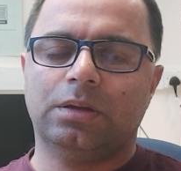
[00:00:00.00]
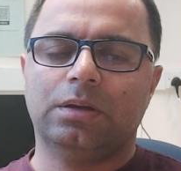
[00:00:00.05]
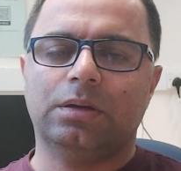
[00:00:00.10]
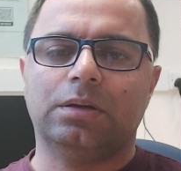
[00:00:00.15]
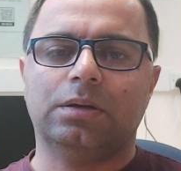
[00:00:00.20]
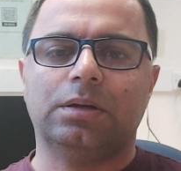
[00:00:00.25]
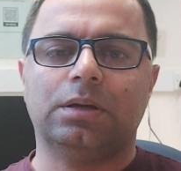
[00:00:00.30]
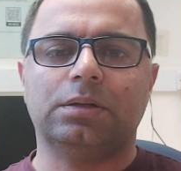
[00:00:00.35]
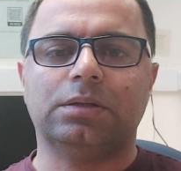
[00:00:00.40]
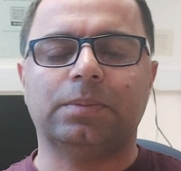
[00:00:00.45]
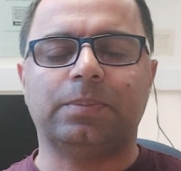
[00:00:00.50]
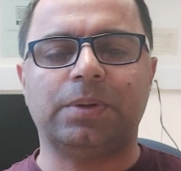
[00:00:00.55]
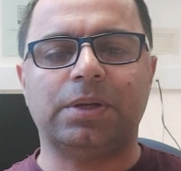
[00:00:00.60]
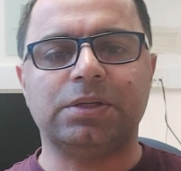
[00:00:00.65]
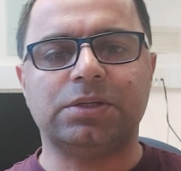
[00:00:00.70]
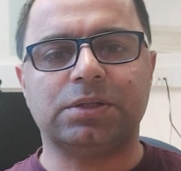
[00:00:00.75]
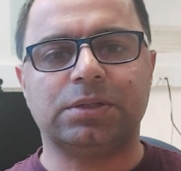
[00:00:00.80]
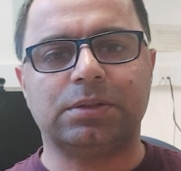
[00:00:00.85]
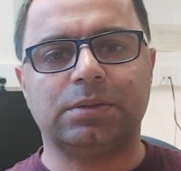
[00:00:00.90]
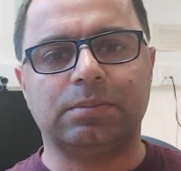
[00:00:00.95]
and the
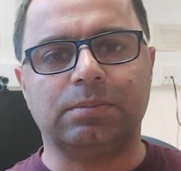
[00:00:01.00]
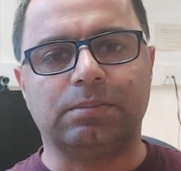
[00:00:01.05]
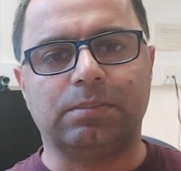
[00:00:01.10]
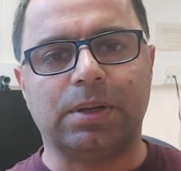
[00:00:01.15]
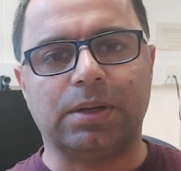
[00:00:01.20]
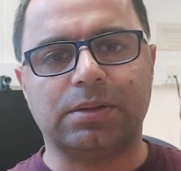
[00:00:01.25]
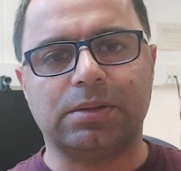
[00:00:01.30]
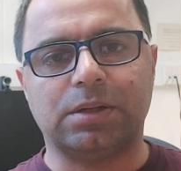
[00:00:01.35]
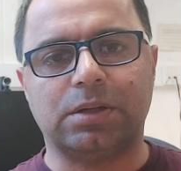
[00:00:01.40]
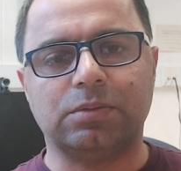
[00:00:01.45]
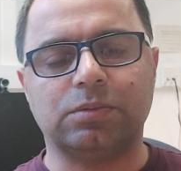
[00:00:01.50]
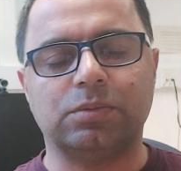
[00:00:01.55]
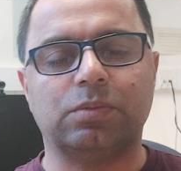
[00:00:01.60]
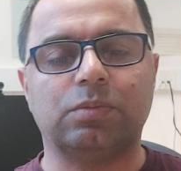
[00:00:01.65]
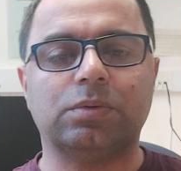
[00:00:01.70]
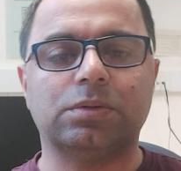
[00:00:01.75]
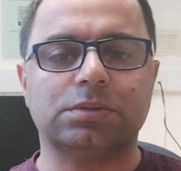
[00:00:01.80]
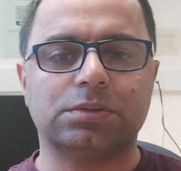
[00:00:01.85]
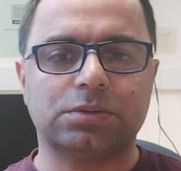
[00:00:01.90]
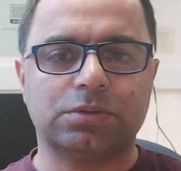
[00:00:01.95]
patient background
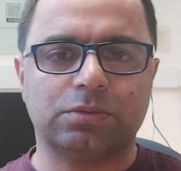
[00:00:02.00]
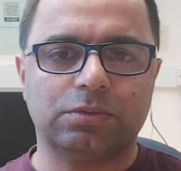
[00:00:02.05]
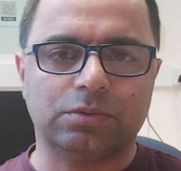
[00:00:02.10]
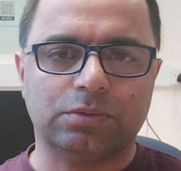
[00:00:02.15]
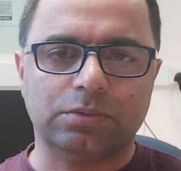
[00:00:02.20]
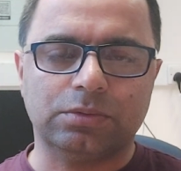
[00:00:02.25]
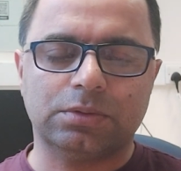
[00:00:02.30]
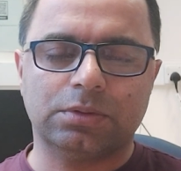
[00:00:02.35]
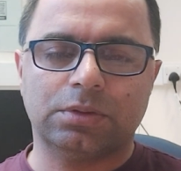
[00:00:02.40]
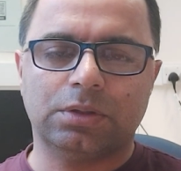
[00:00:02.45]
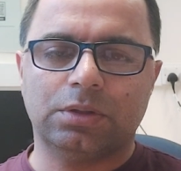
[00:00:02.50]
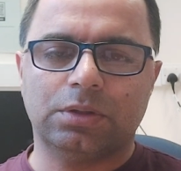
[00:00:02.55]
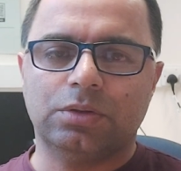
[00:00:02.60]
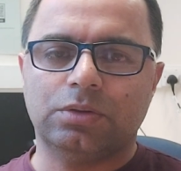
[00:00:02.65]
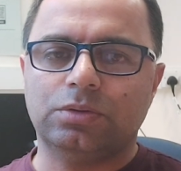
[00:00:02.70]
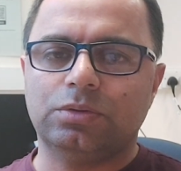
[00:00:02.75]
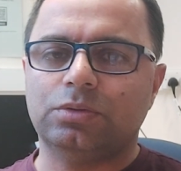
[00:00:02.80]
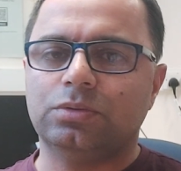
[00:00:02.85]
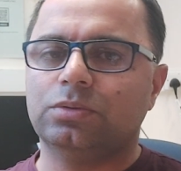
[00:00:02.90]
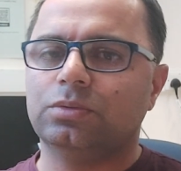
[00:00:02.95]
was stroke,
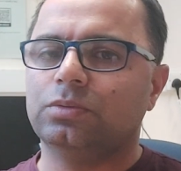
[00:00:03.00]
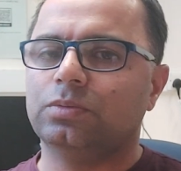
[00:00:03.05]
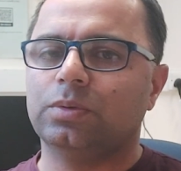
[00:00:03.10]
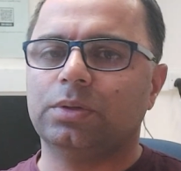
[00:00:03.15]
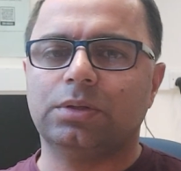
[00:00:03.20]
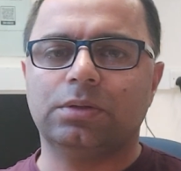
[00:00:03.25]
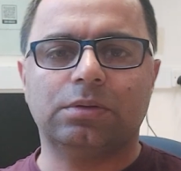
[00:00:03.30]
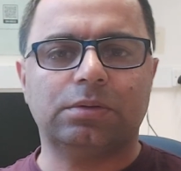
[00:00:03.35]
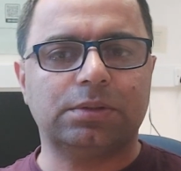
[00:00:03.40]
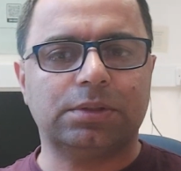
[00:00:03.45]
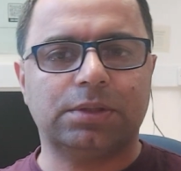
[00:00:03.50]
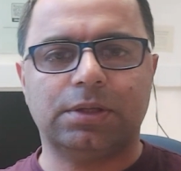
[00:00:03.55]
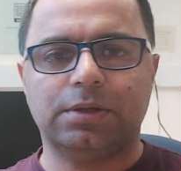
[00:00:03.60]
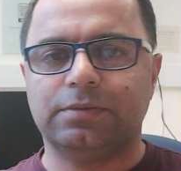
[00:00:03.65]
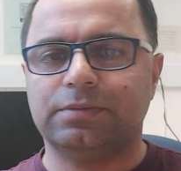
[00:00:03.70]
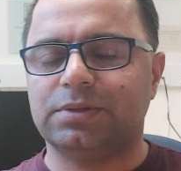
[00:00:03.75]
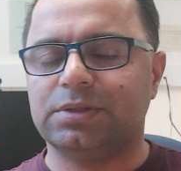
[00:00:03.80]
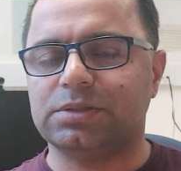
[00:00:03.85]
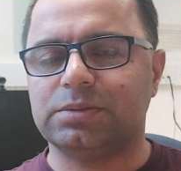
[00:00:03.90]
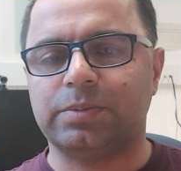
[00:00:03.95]
you will not
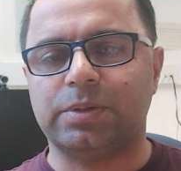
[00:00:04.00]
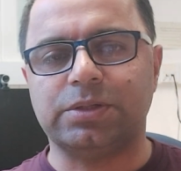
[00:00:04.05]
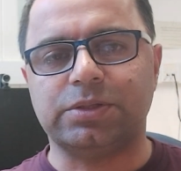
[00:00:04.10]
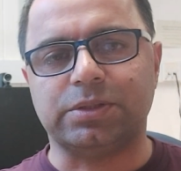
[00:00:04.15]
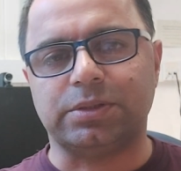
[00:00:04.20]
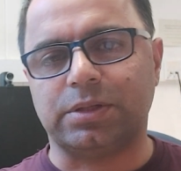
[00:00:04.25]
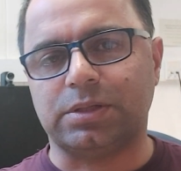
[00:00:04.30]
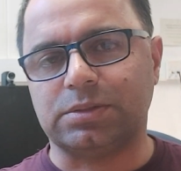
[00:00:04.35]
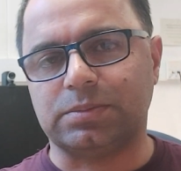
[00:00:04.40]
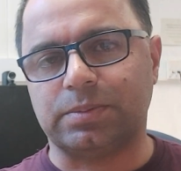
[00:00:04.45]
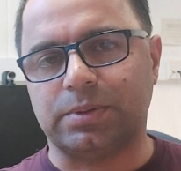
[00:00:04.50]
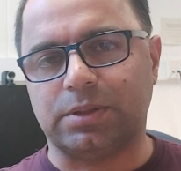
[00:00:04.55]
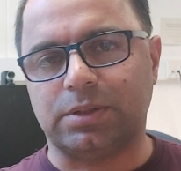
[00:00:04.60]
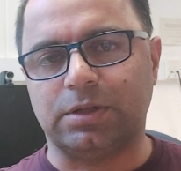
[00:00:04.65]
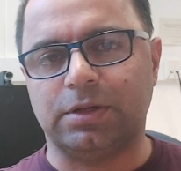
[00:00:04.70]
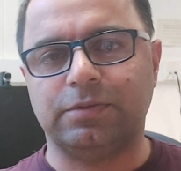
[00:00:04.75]
give this patient aspirin.